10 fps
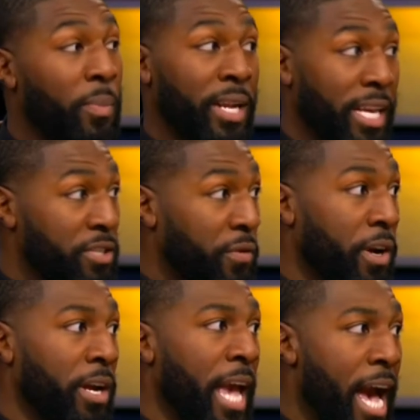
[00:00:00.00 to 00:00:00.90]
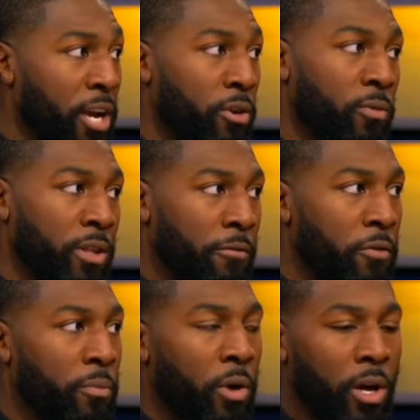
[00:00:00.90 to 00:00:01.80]
but he's very accurate with the
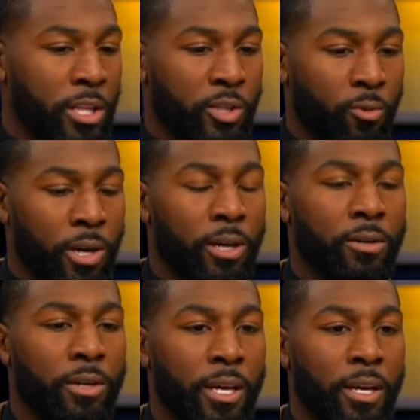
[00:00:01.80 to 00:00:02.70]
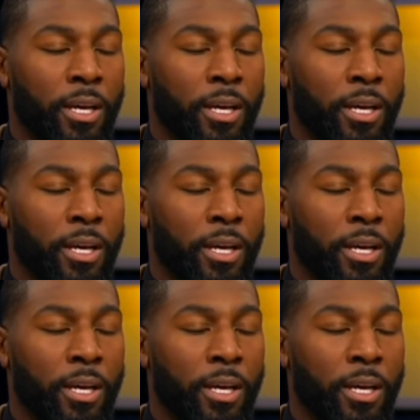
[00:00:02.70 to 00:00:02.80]
football as well